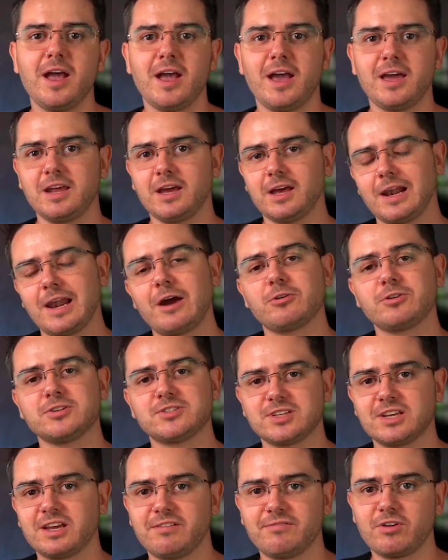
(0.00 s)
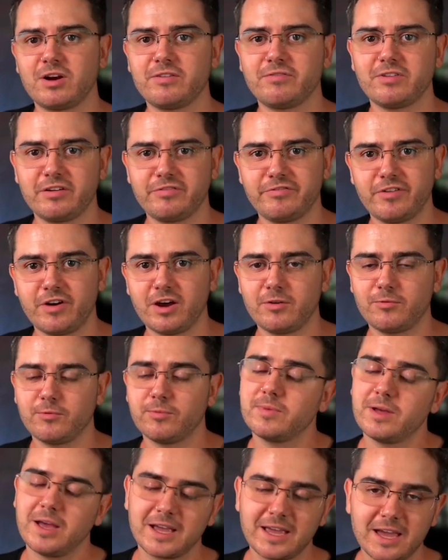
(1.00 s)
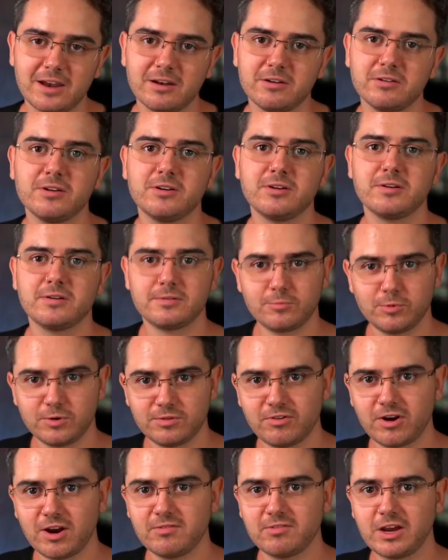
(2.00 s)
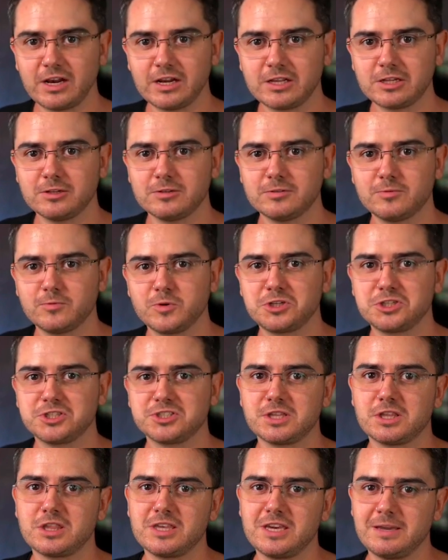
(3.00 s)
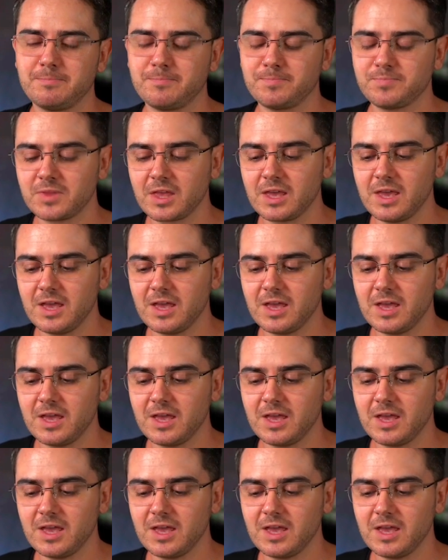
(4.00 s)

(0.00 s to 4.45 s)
and it allowed us to get very very far again with very, very little, which is the theme.